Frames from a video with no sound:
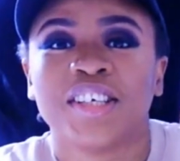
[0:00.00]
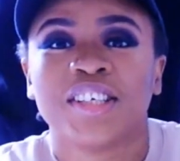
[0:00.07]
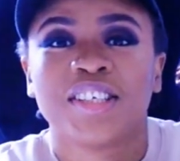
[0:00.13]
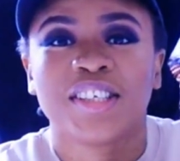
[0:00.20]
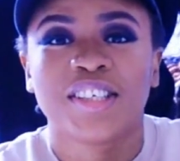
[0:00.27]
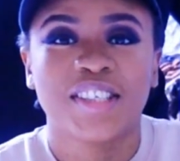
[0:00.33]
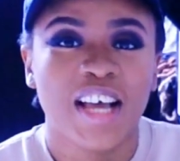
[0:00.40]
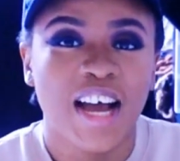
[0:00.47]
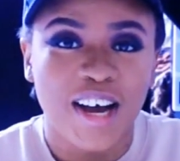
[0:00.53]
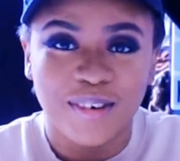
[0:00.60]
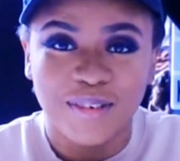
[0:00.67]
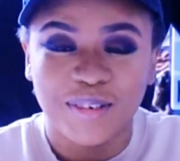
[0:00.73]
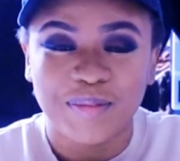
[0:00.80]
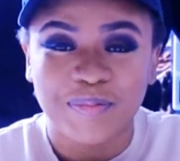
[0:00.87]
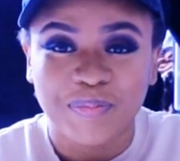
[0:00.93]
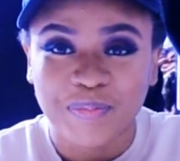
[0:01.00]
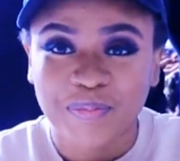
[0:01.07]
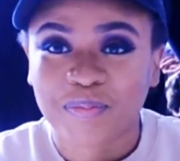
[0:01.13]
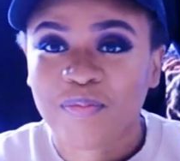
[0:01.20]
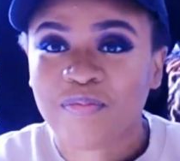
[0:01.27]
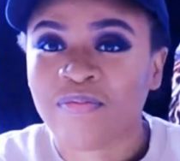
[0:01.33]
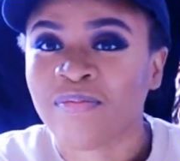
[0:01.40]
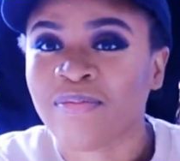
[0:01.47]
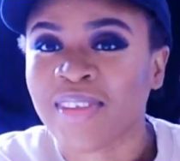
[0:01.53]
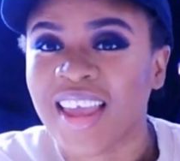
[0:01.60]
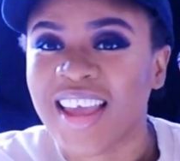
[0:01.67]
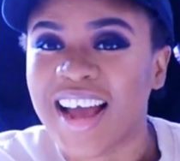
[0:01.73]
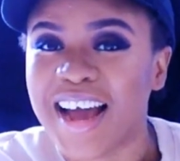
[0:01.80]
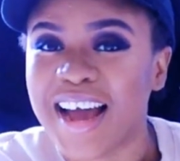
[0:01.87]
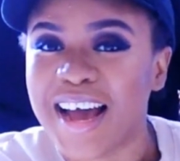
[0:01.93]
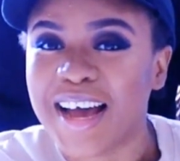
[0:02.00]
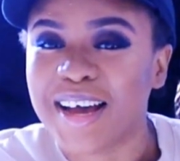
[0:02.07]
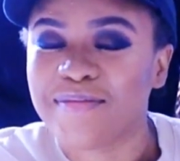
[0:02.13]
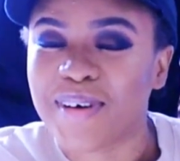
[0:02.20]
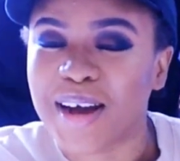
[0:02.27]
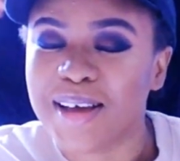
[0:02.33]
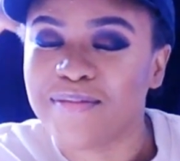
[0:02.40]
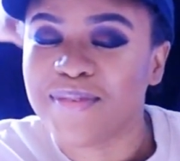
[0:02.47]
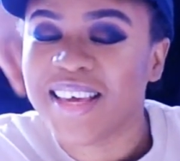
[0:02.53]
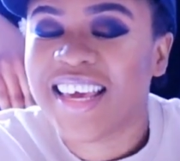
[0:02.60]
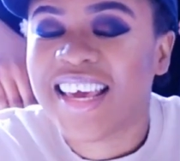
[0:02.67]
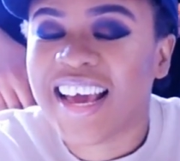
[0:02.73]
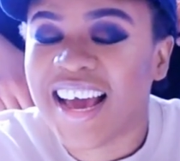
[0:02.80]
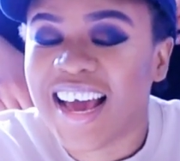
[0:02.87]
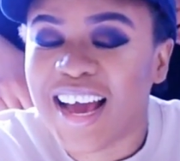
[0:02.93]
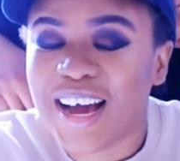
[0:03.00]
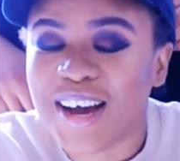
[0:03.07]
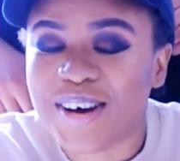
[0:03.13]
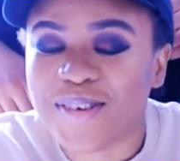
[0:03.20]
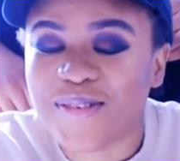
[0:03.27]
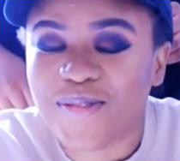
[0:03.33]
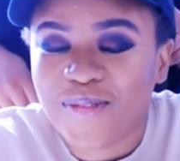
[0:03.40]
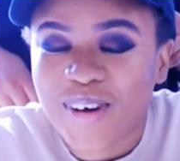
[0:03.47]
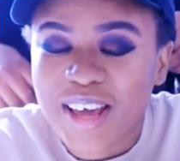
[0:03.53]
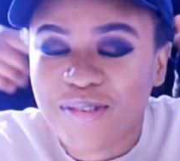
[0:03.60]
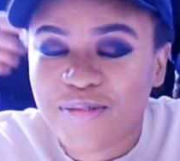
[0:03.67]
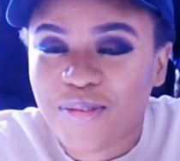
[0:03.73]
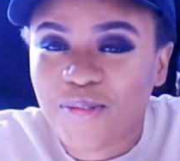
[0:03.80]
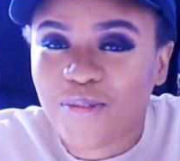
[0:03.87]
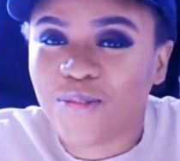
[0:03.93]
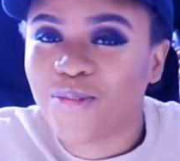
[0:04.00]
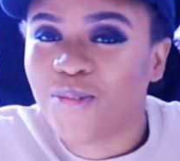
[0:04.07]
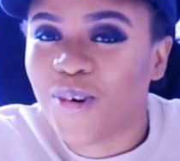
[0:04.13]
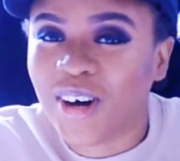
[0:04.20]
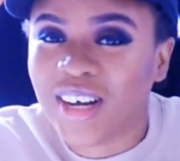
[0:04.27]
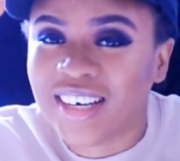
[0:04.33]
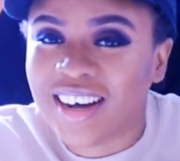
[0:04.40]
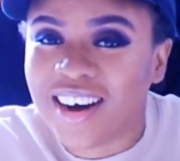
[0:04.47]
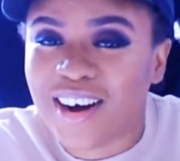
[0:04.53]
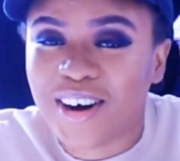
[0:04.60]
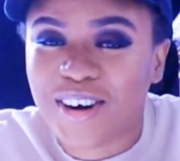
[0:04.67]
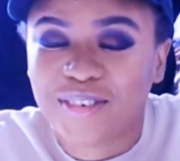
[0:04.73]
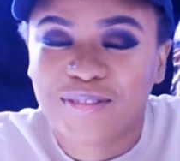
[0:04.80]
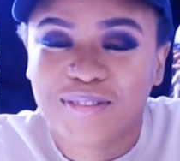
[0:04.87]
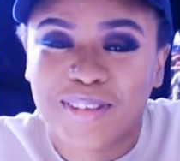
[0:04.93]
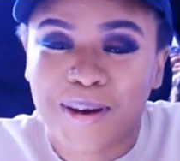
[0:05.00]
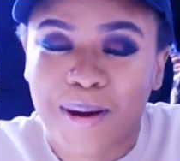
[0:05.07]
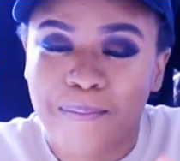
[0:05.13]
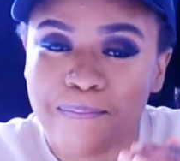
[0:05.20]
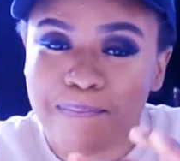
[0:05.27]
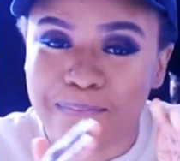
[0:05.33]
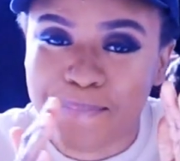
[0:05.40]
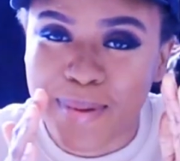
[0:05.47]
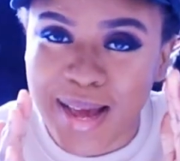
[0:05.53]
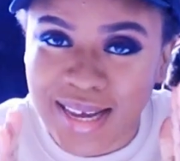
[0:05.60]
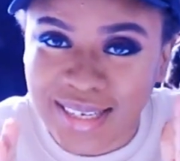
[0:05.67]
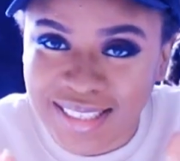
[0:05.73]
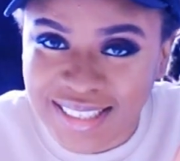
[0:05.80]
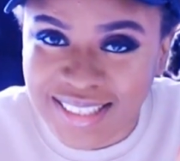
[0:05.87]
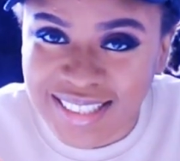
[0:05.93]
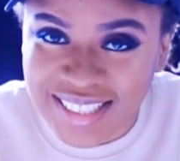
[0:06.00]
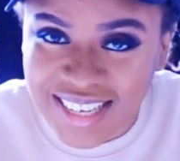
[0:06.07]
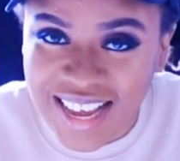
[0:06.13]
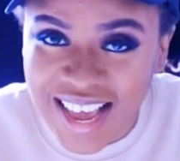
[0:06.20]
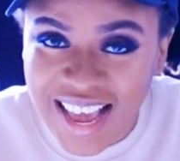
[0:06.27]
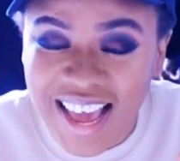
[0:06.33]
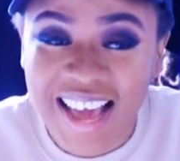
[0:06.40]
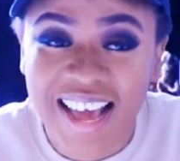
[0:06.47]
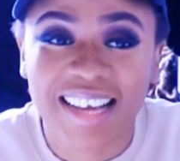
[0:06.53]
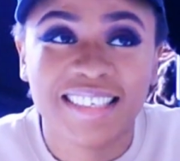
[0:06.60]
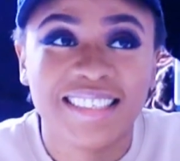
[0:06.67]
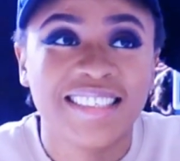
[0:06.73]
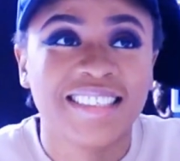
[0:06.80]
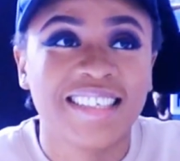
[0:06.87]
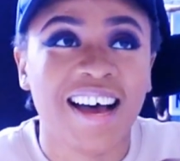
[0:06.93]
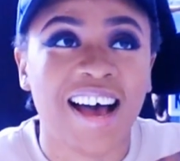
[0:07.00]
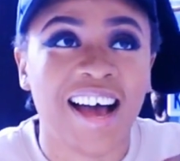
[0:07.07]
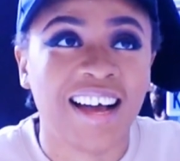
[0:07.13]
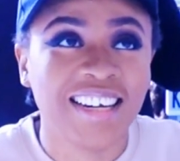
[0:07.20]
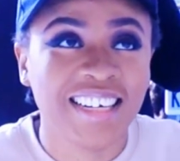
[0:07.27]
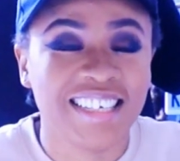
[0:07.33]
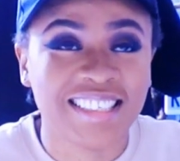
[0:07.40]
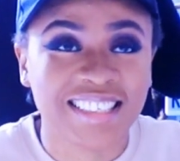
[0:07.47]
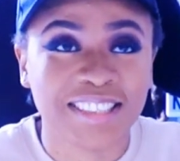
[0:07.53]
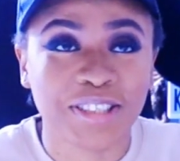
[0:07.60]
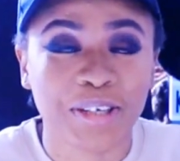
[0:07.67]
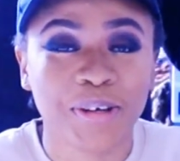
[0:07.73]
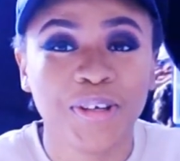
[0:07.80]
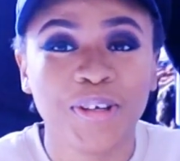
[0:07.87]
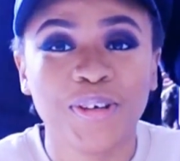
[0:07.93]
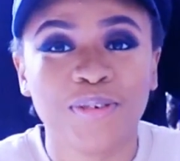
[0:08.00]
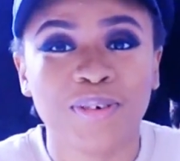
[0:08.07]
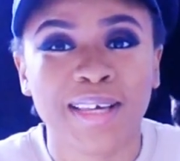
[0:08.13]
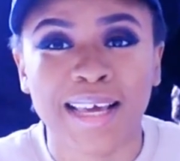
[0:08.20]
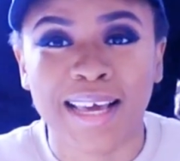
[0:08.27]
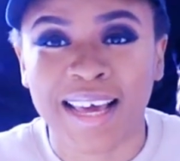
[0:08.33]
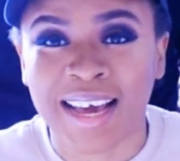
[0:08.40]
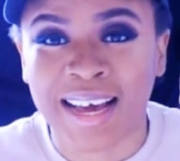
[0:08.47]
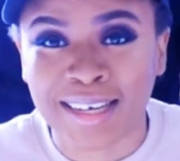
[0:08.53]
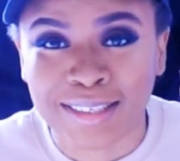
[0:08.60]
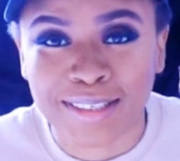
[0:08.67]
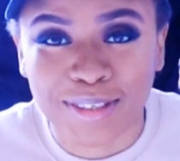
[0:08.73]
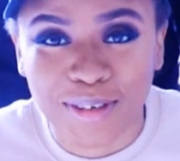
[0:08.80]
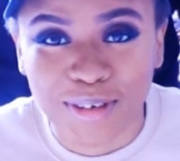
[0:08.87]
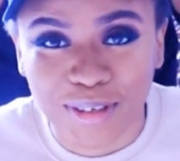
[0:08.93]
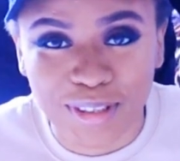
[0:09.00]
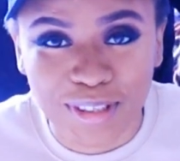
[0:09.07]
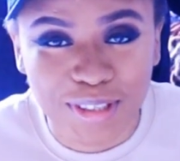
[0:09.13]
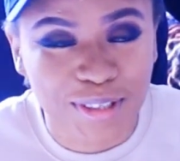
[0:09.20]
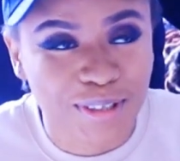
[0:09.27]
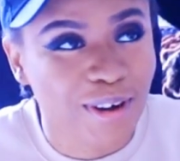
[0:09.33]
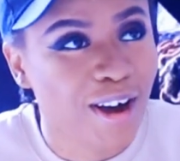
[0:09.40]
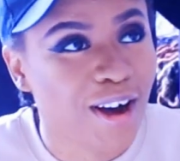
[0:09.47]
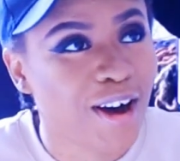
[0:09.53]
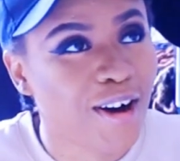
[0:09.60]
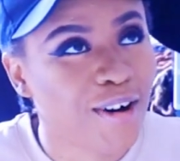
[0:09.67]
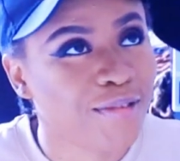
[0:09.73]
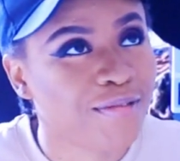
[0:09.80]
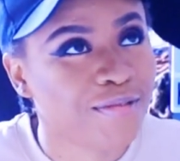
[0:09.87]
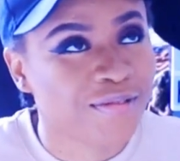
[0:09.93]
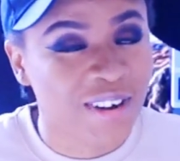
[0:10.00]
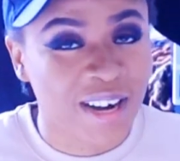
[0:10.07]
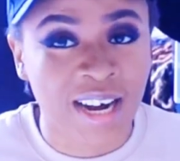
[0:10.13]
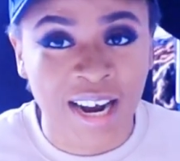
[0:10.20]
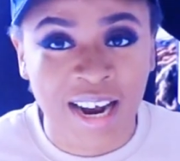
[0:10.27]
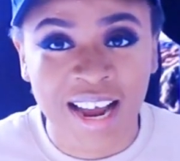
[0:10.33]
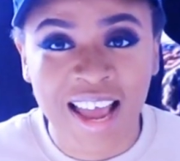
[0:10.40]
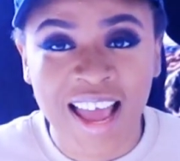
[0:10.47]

So I'm here with one of the best hairstylists the UK has got to offer.